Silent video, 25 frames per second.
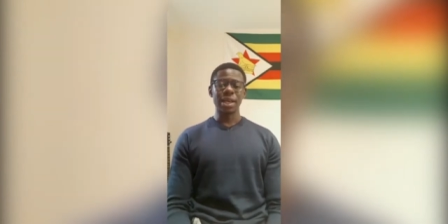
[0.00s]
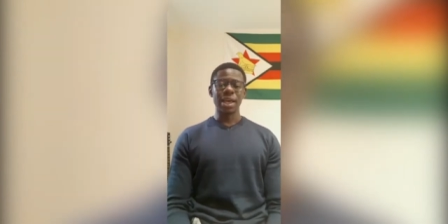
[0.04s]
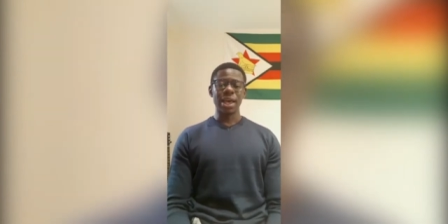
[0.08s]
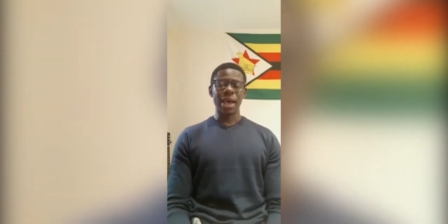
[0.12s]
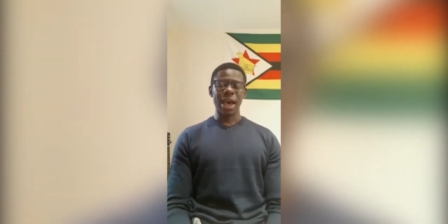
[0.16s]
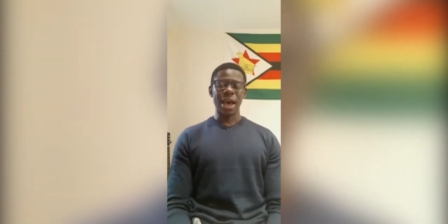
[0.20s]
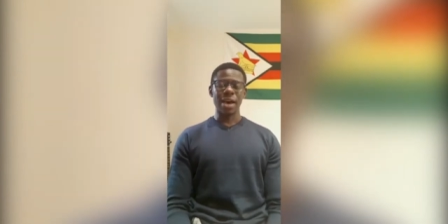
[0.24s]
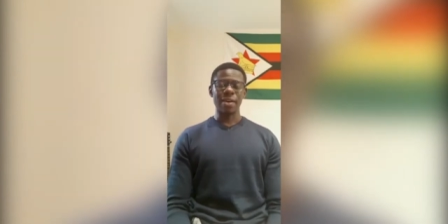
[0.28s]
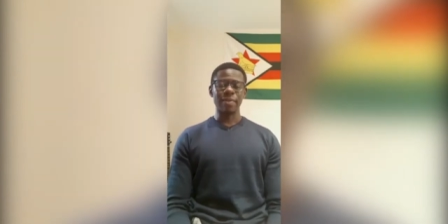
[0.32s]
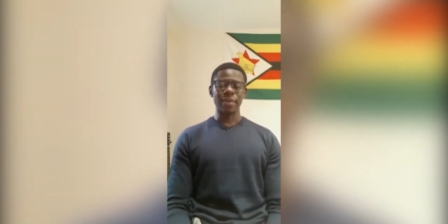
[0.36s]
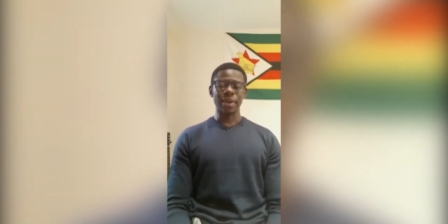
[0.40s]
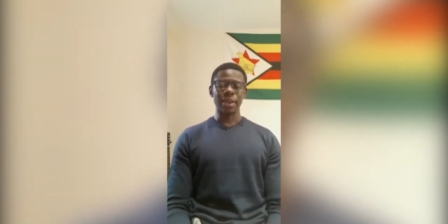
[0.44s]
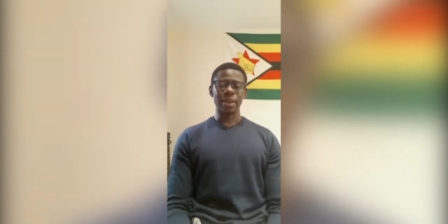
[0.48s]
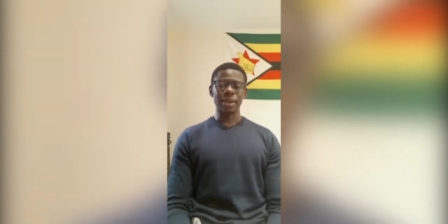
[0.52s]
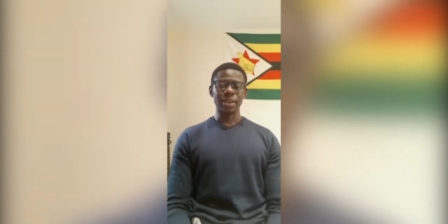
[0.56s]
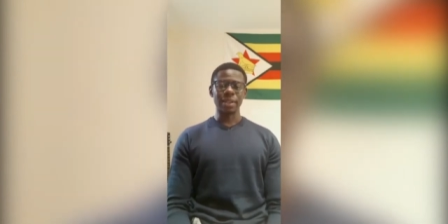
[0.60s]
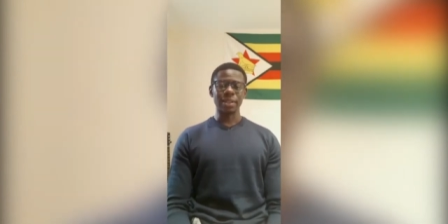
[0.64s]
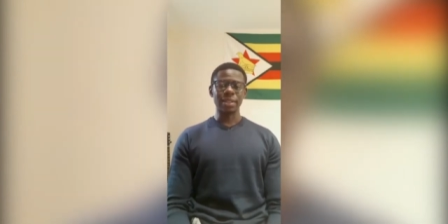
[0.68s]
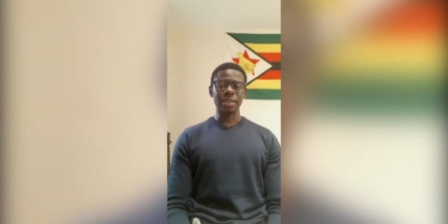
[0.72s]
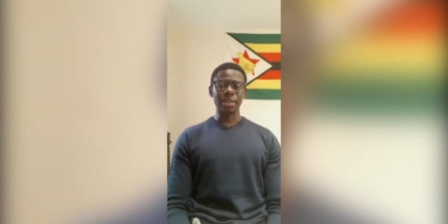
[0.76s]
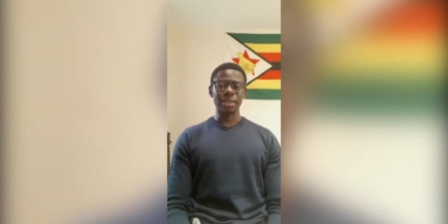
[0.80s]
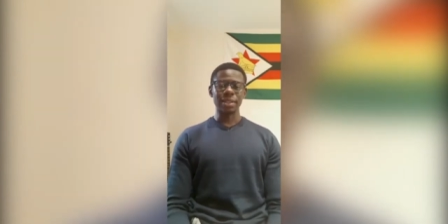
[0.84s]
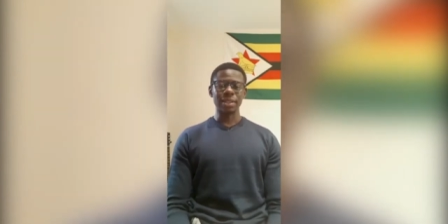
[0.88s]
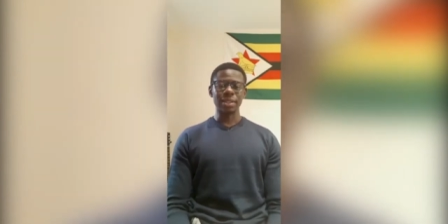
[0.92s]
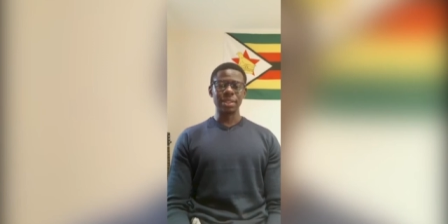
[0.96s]
Having
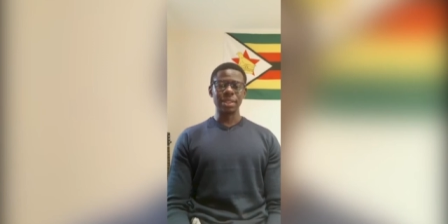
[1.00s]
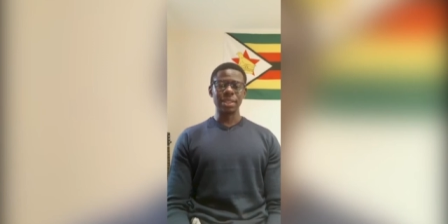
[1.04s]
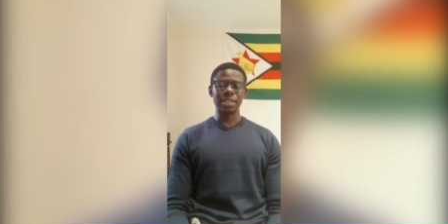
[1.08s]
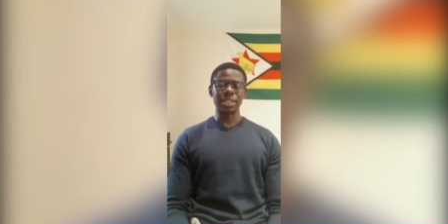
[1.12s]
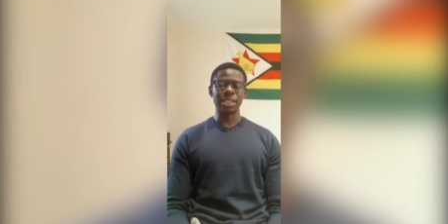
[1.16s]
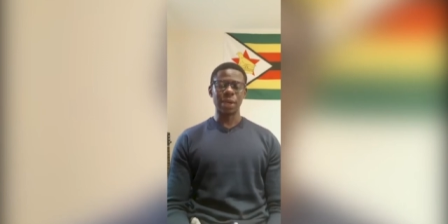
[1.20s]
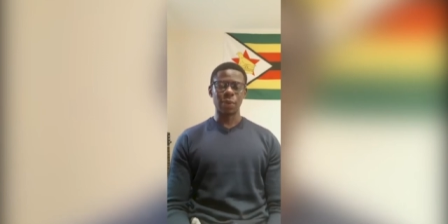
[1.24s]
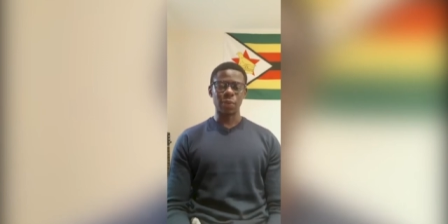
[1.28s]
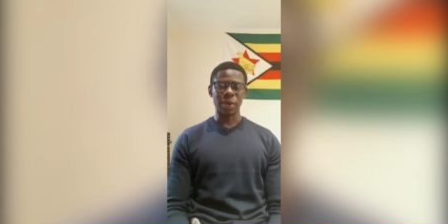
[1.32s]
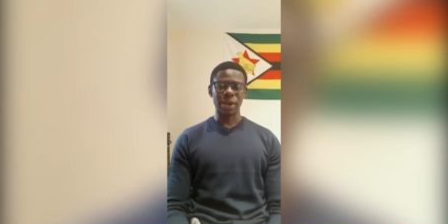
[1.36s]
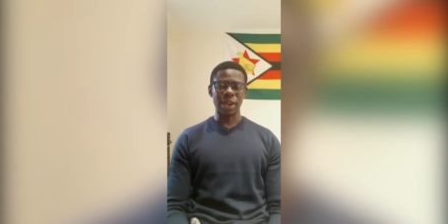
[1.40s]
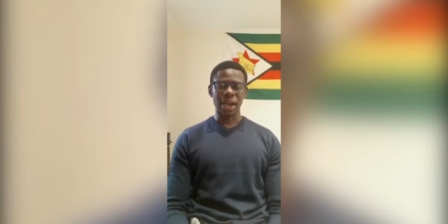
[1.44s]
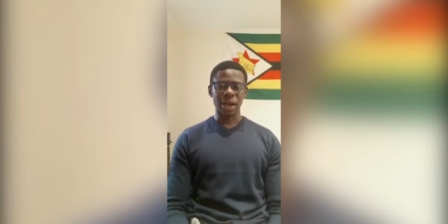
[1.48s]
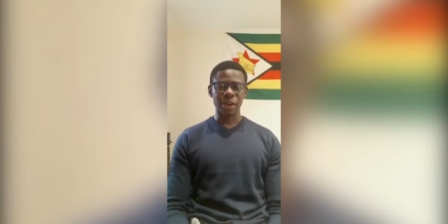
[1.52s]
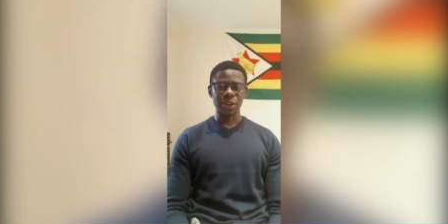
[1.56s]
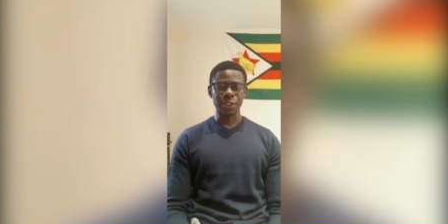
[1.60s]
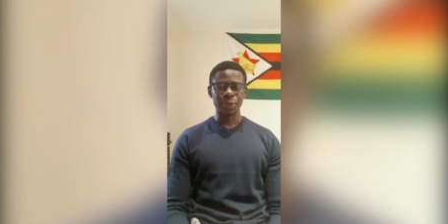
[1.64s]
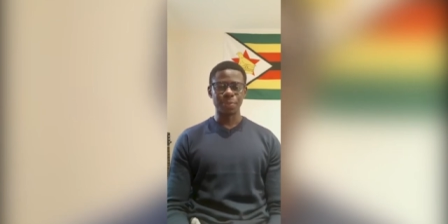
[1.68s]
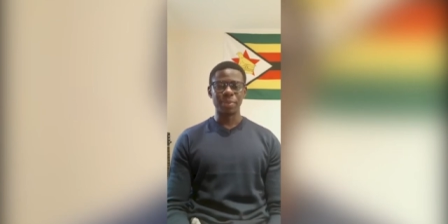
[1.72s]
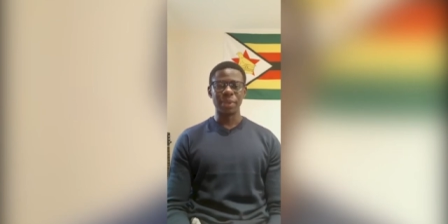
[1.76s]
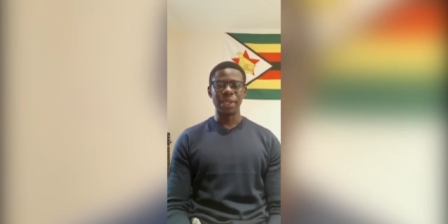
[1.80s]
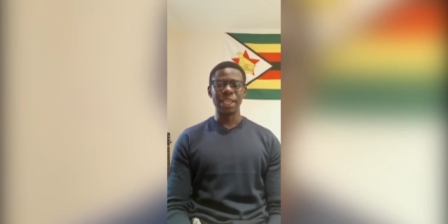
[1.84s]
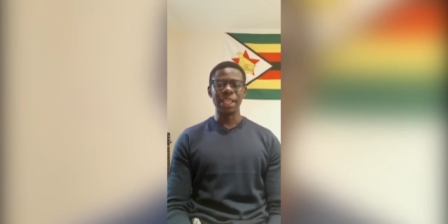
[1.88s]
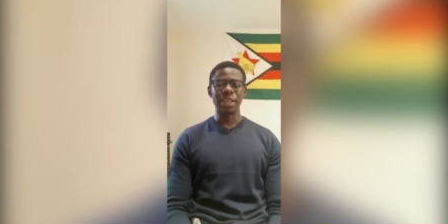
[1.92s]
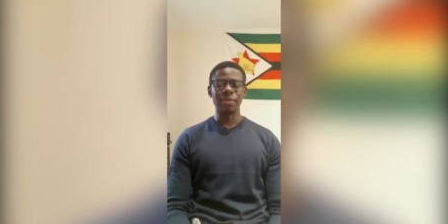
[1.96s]
someone else
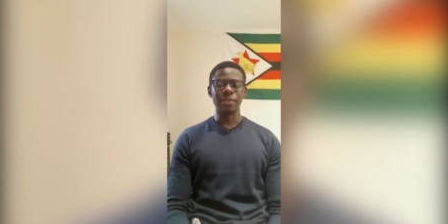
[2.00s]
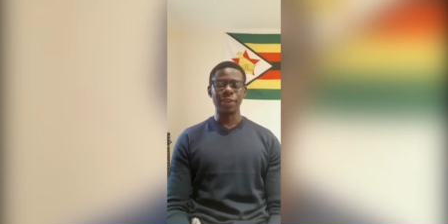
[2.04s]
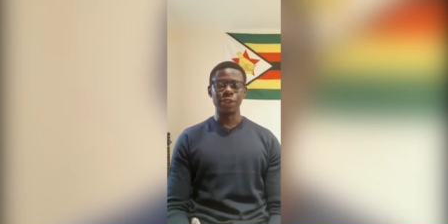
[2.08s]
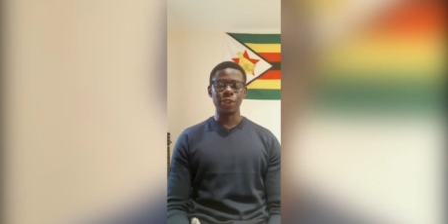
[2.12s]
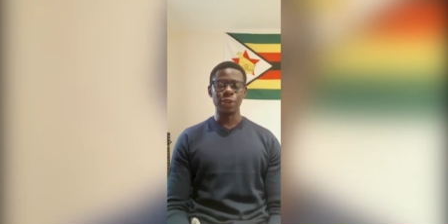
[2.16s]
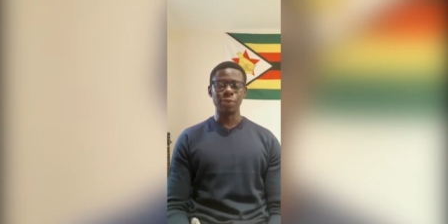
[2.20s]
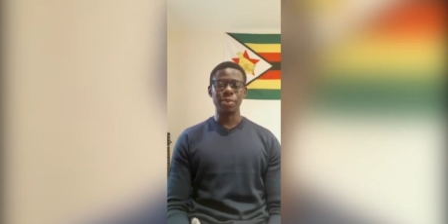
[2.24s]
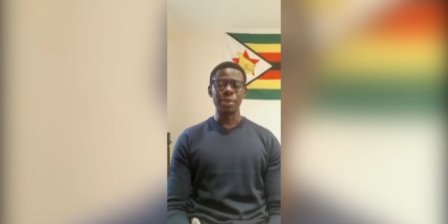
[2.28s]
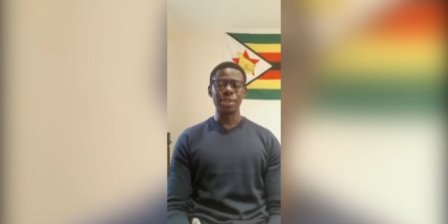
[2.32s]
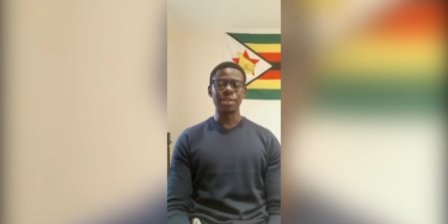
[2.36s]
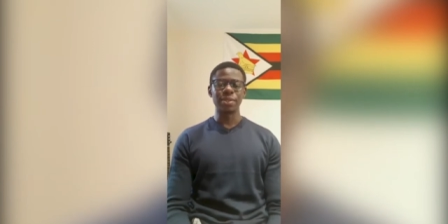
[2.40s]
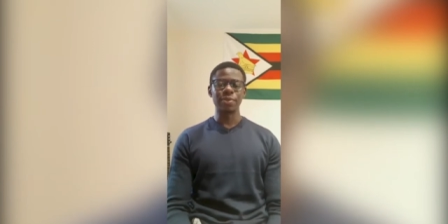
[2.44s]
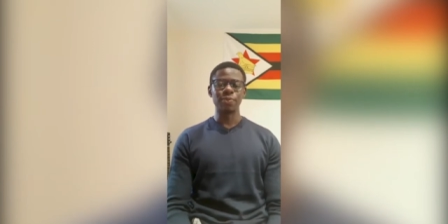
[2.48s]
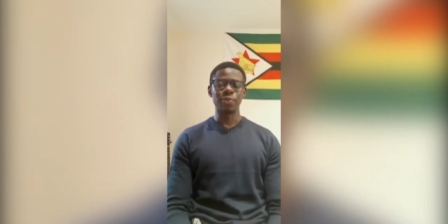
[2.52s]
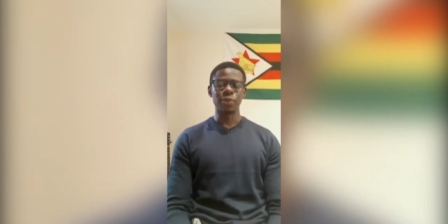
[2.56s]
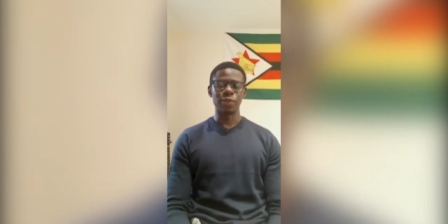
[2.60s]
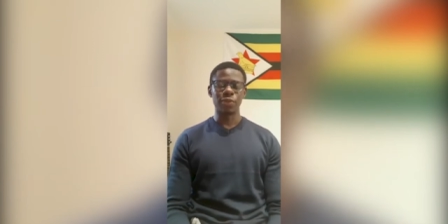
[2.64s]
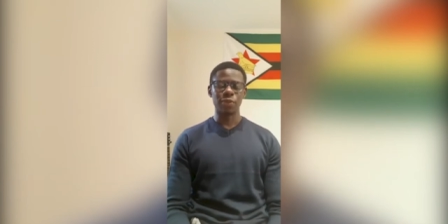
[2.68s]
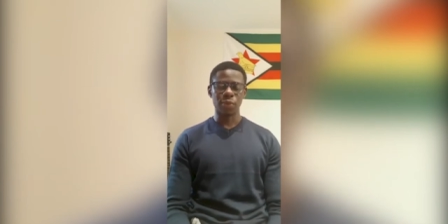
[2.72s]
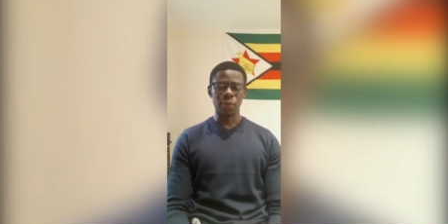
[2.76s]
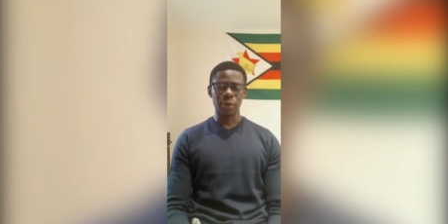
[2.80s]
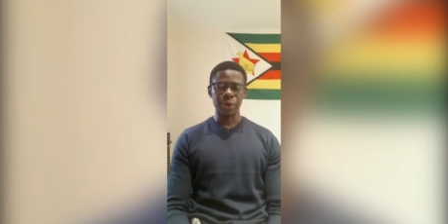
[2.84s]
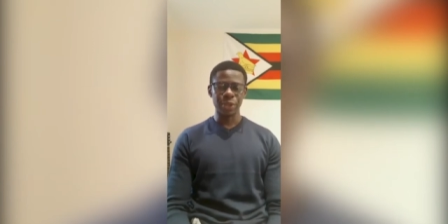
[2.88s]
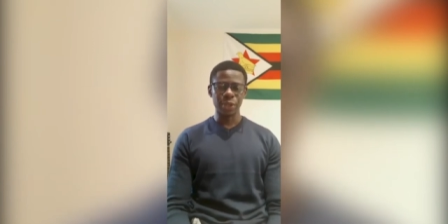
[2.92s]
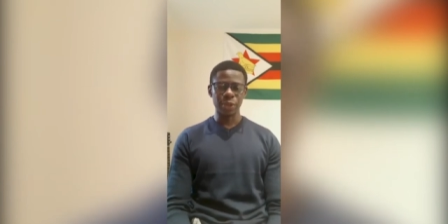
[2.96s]
believe in you
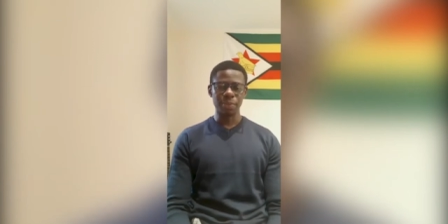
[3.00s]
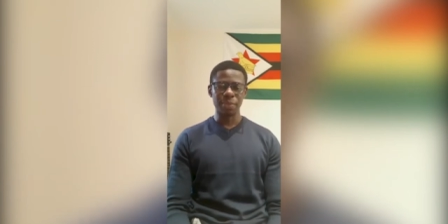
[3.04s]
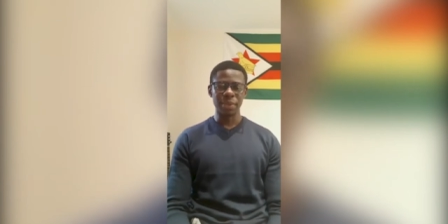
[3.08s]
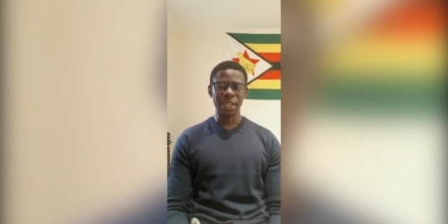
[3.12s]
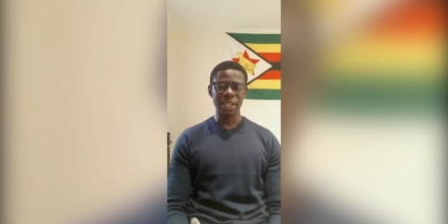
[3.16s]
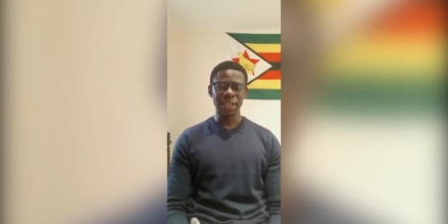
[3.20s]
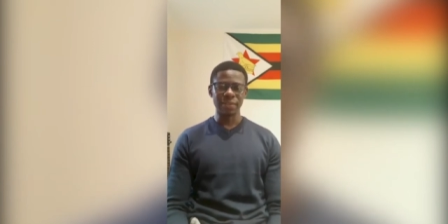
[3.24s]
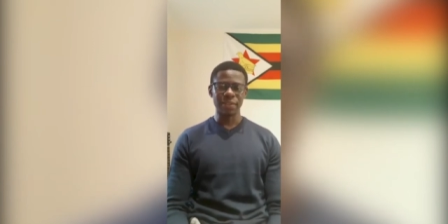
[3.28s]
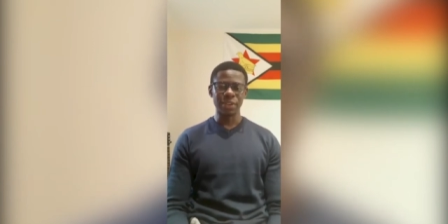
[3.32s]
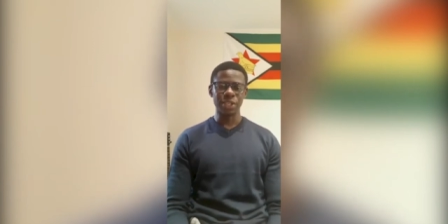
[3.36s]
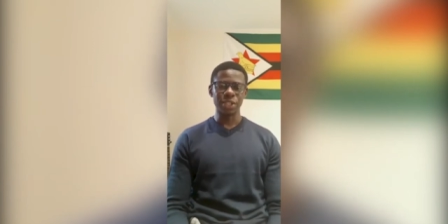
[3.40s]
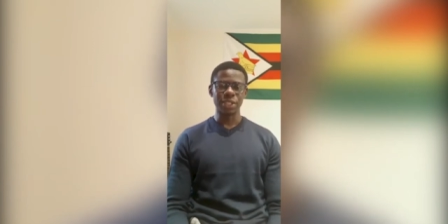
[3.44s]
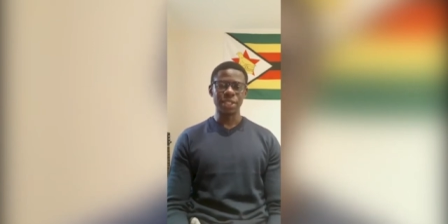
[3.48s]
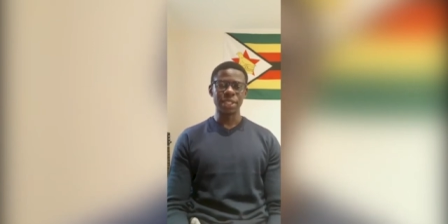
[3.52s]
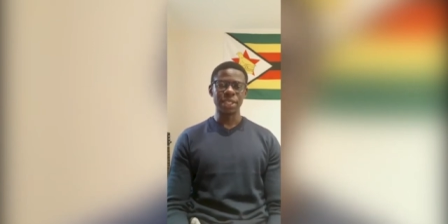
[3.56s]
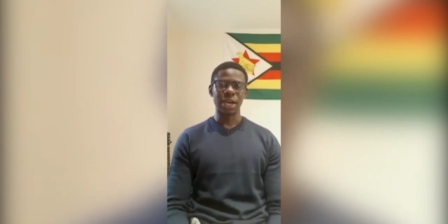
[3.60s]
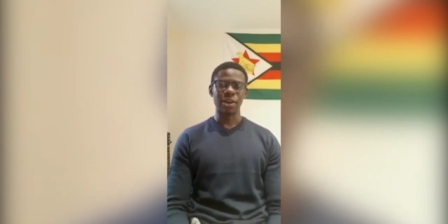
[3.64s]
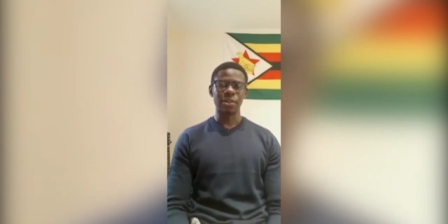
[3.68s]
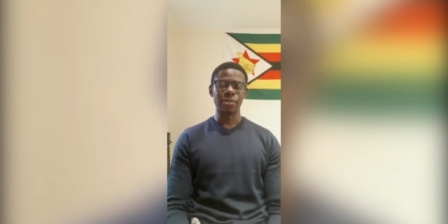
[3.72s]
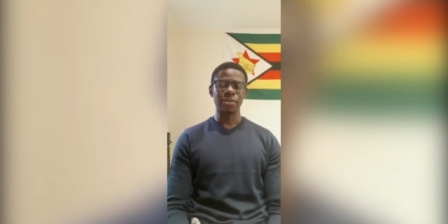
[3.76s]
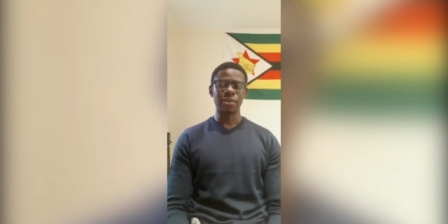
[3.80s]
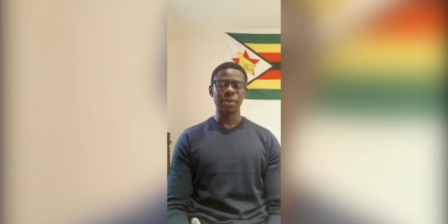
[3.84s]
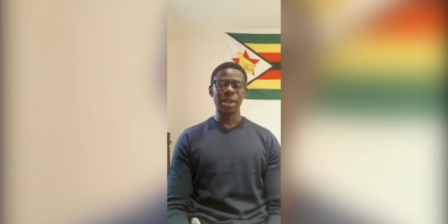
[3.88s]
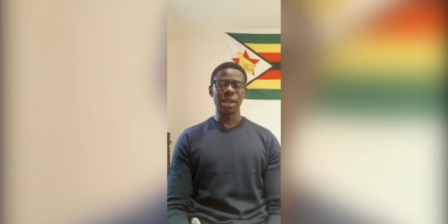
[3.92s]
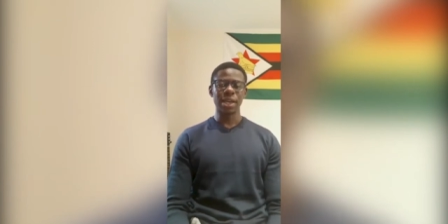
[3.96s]
before you believe in yourself